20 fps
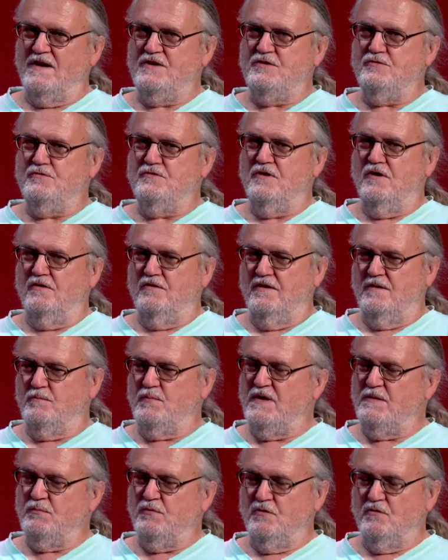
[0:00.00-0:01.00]
We do know that
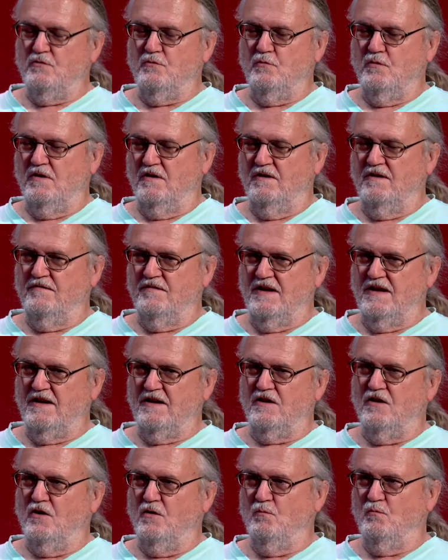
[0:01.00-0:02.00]
people who were living
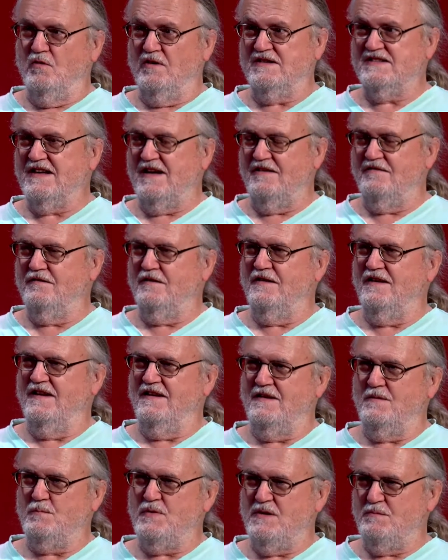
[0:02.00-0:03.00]
at home were safer
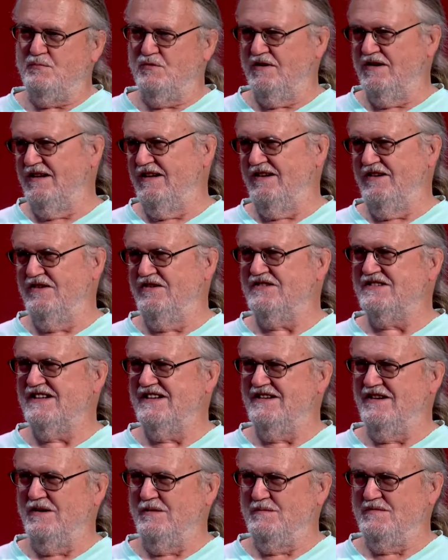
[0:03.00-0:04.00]
than the people in the
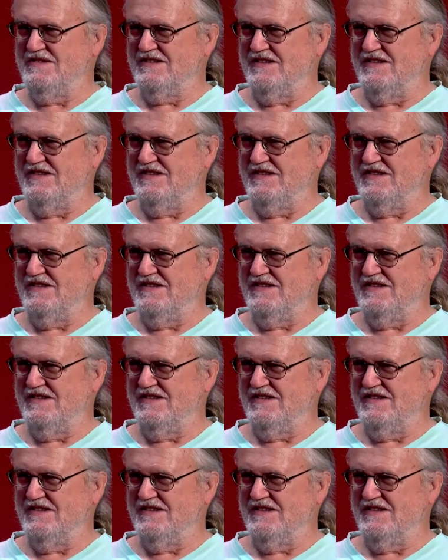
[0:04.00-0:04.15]
nursing homes.